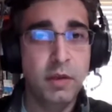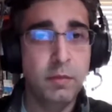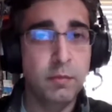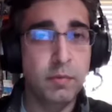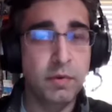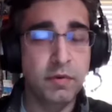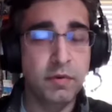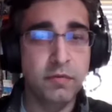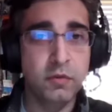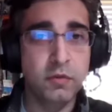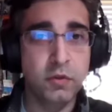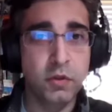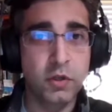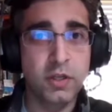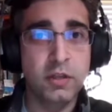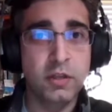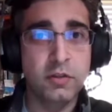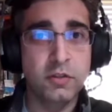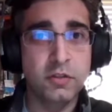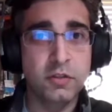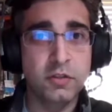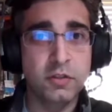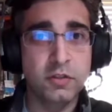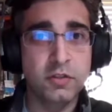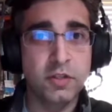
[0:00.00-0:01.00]
but if you're looking
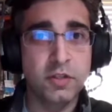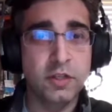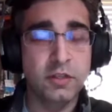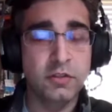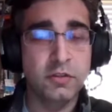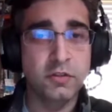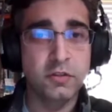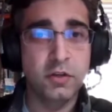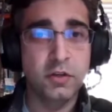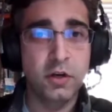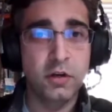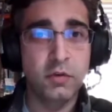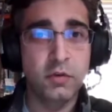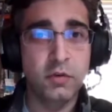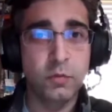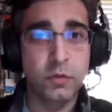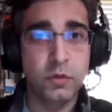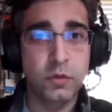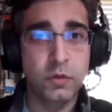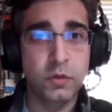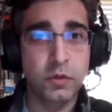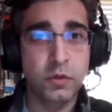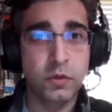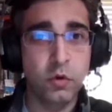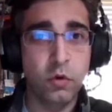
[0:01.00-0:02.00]
to just get started with
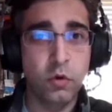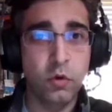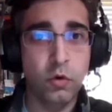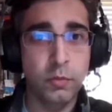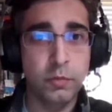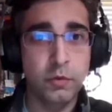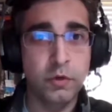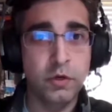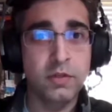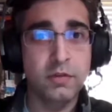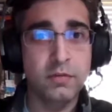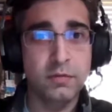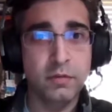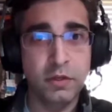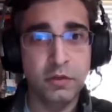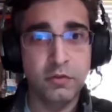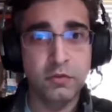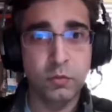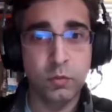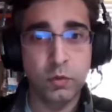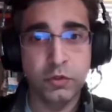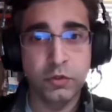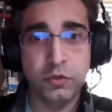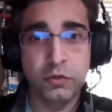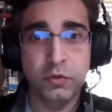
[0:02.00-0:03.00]
the core book, these are
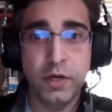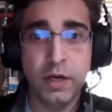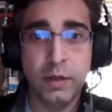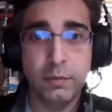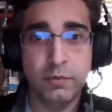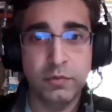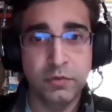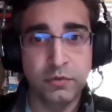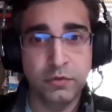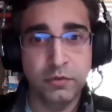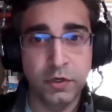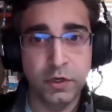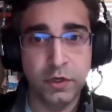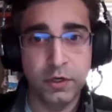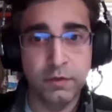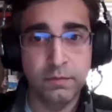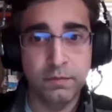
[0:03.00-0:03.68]
what your options are.